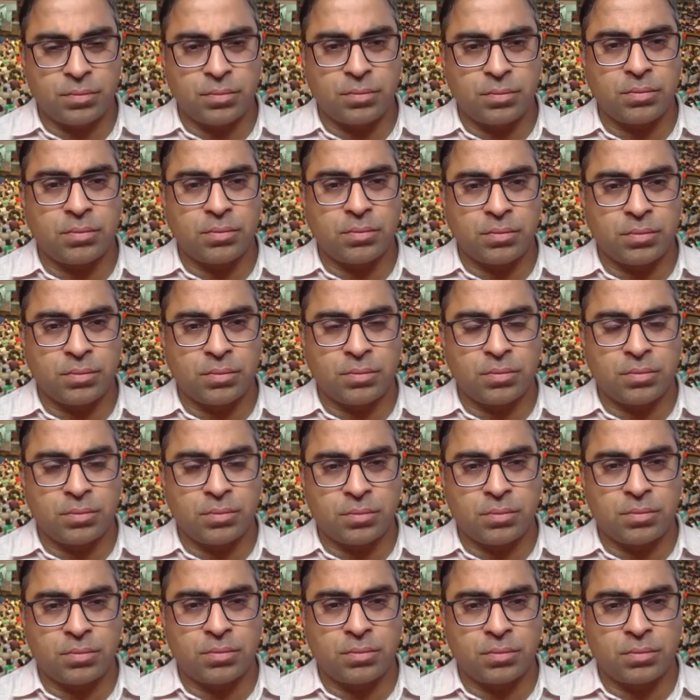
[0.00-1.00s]

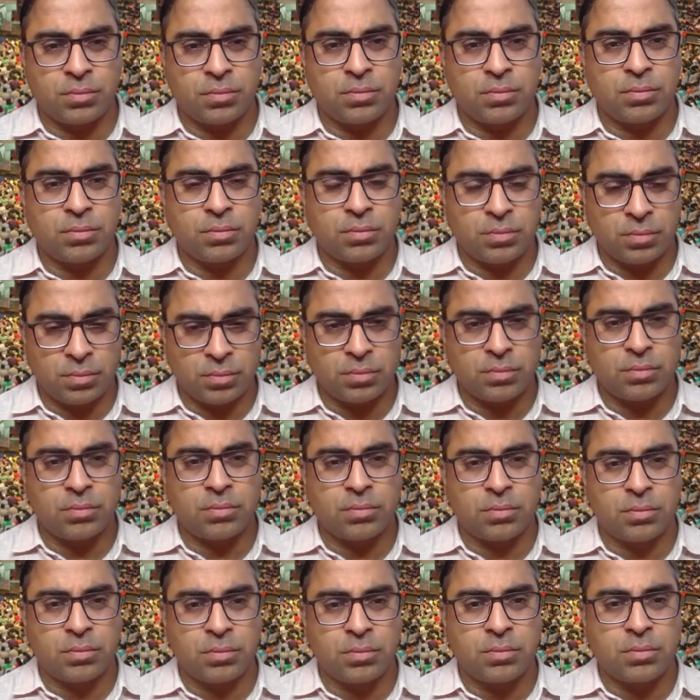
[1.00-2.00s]

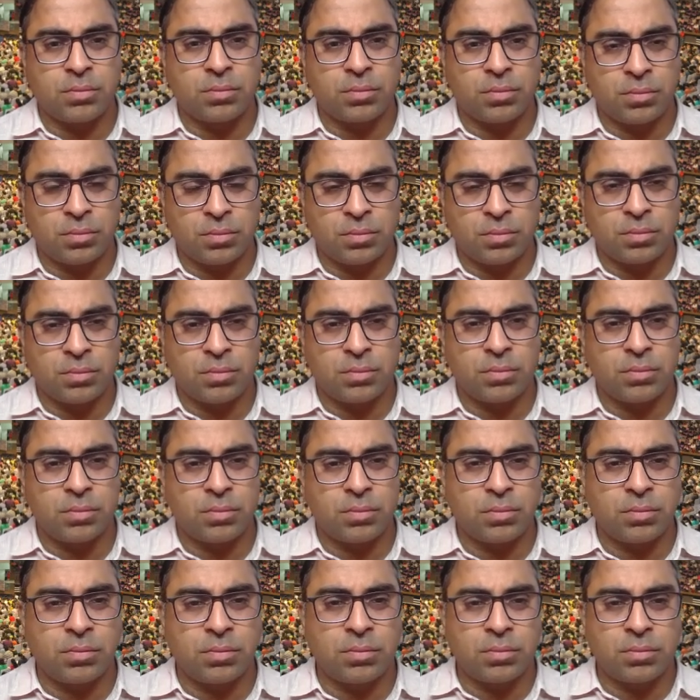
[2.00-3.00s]

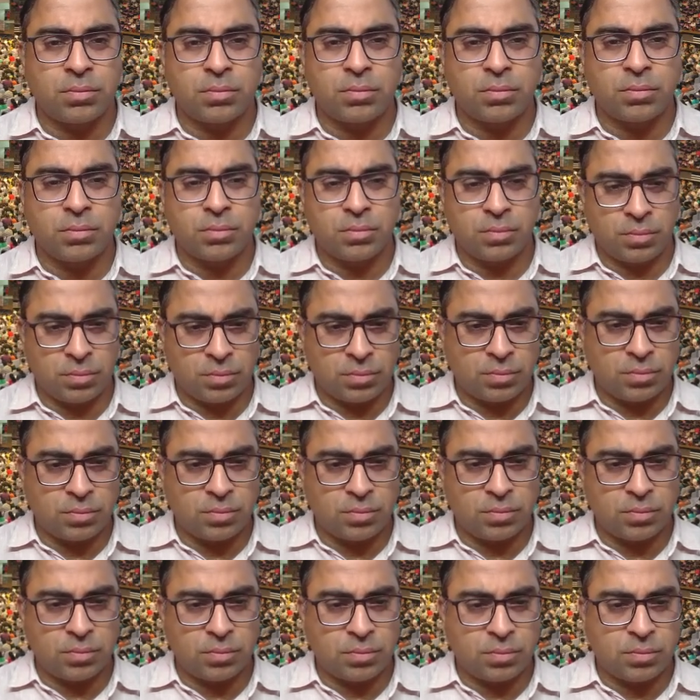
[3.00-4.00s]

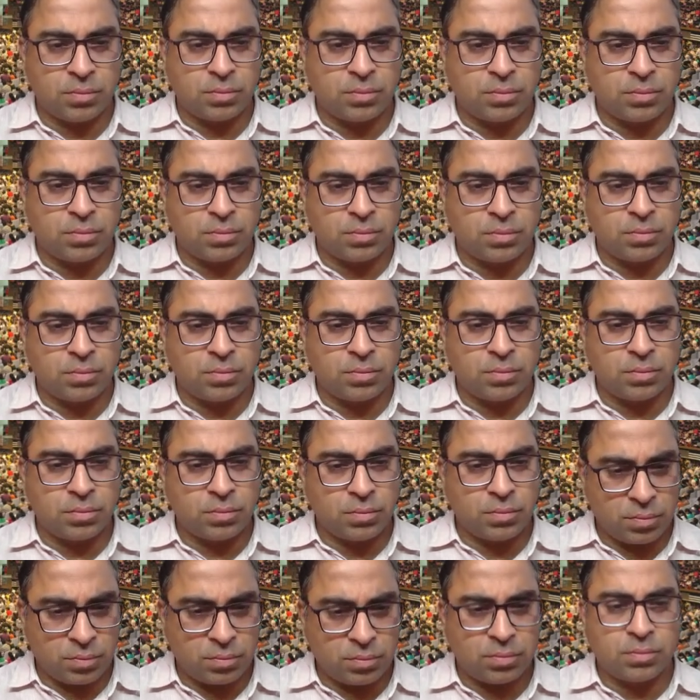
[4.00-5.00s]

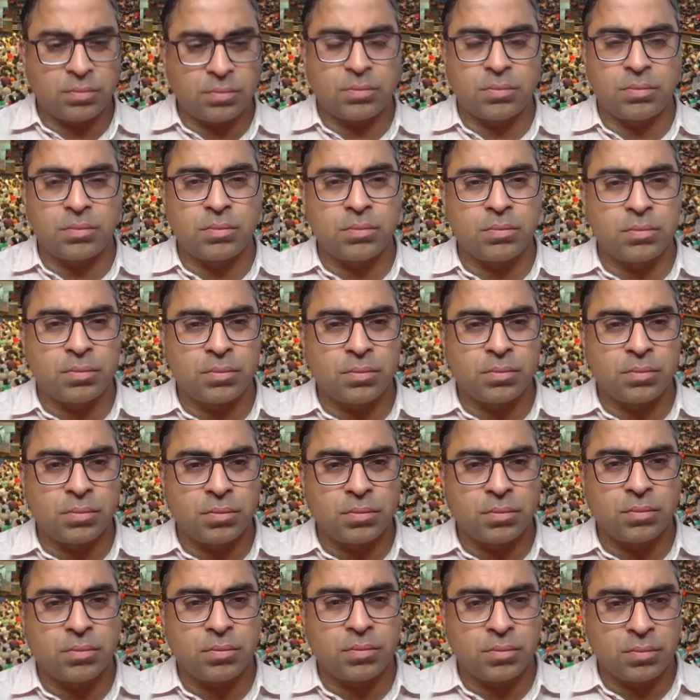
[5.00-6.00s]

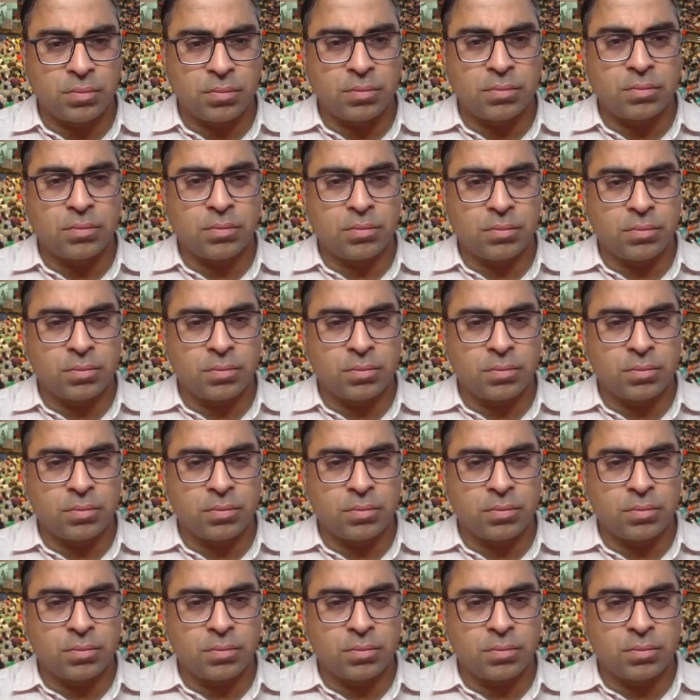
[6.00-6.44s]
[no speech]